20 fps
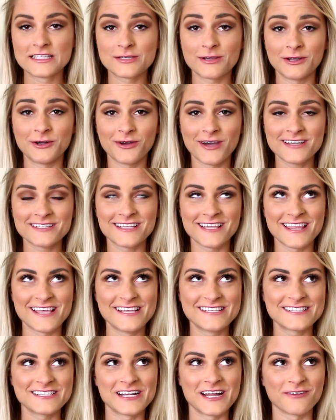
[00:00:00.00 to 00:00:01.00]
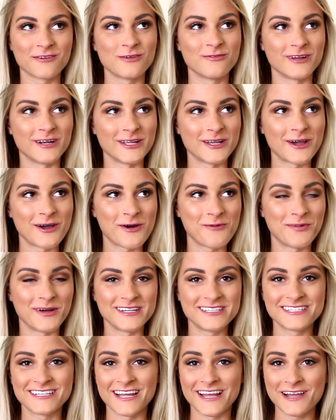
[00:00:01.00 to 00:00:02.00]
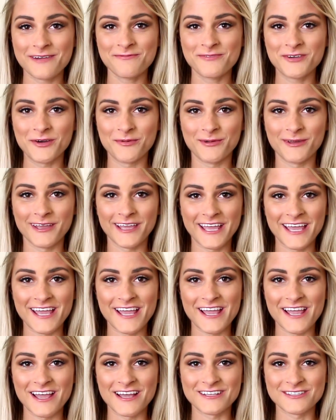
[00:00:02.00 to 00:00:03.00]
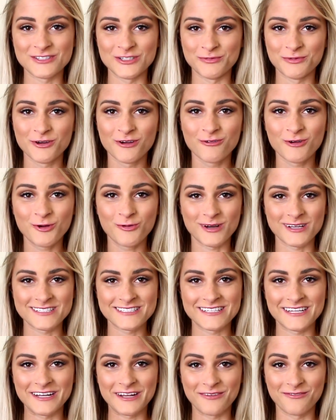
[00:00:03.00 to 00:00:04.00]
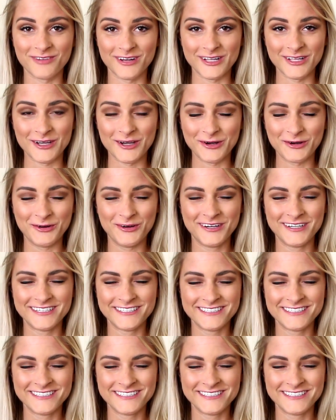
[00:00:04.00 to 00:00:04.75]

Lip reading: So I know I say this in every video, but today I'm filming a super requested video.